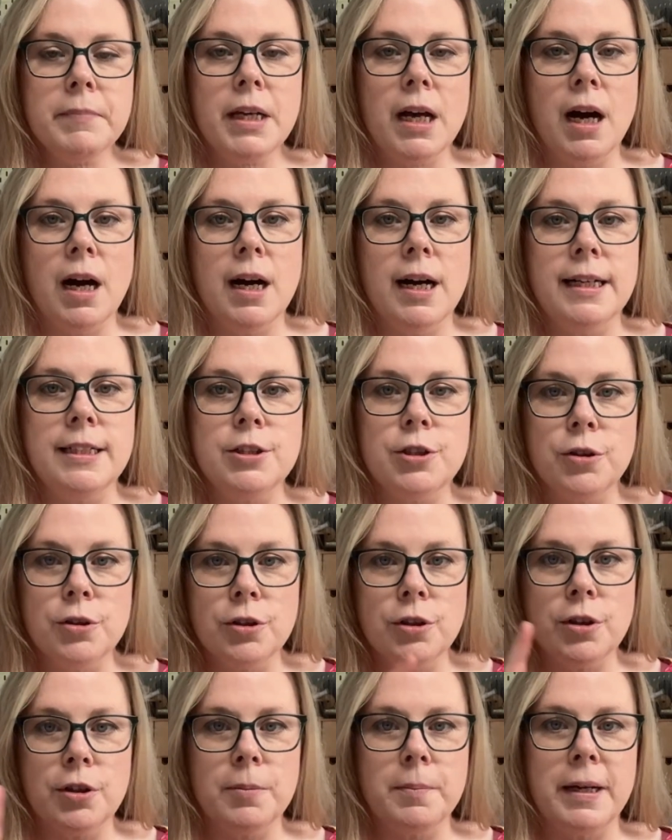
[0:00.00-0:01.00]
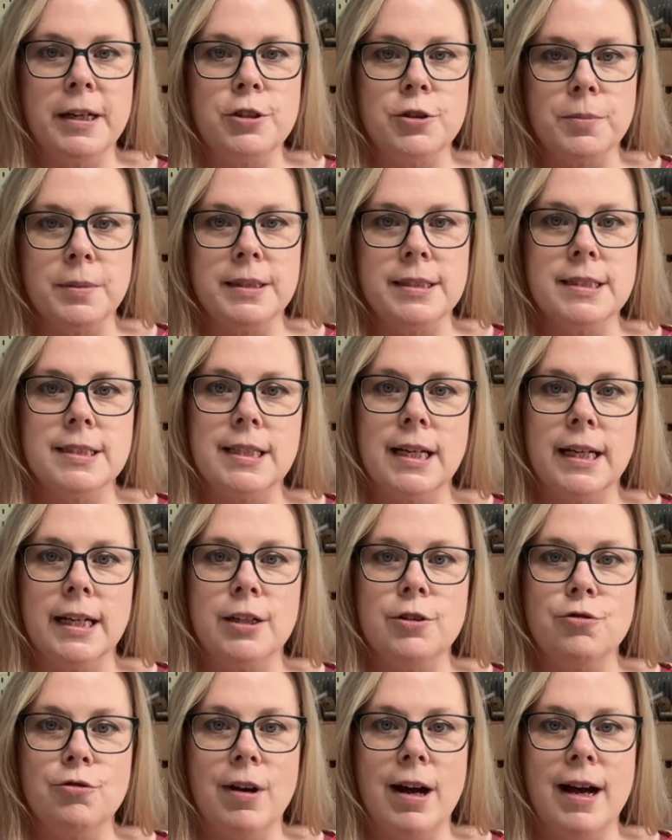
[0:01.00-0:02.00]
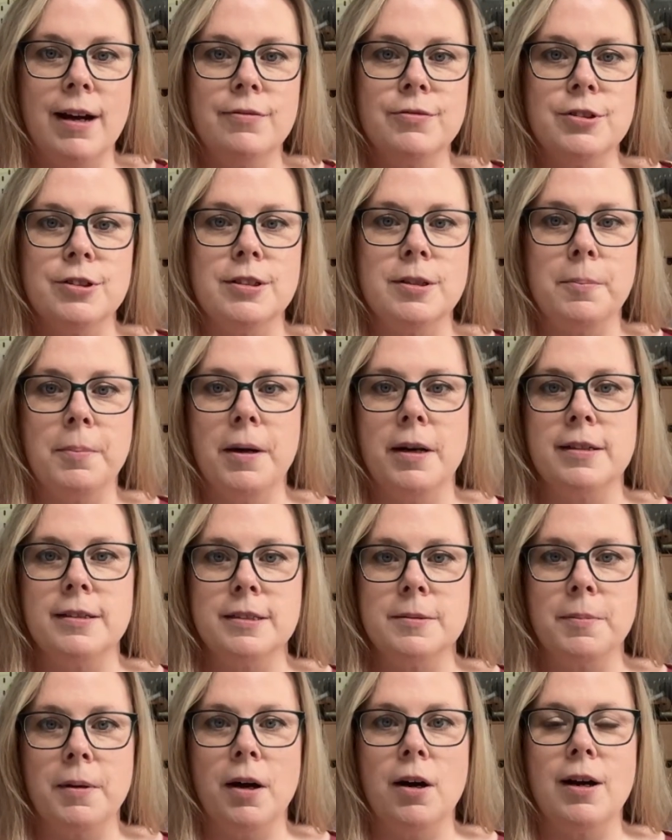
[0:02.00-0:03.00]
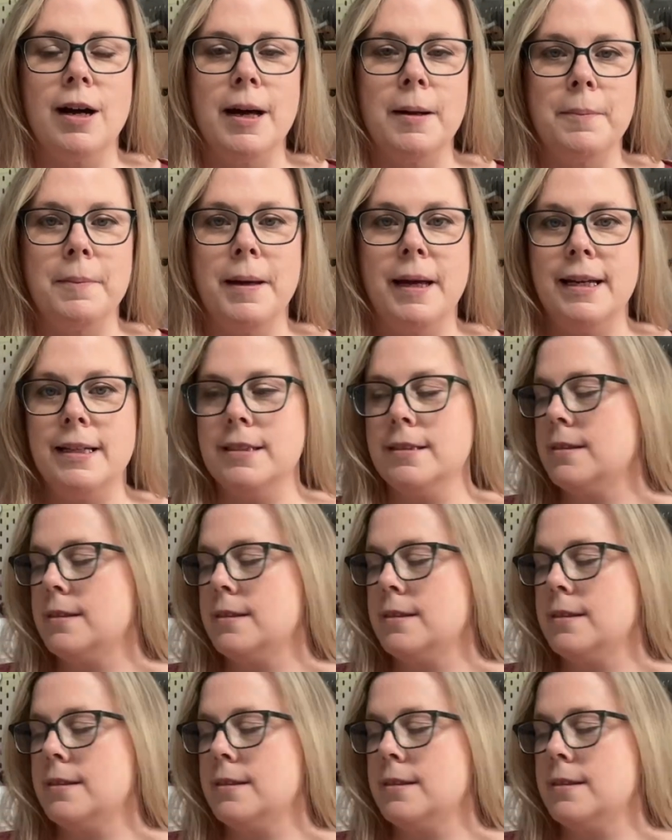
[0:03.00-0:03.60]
I took her measurements and I drafted a bodice block and made a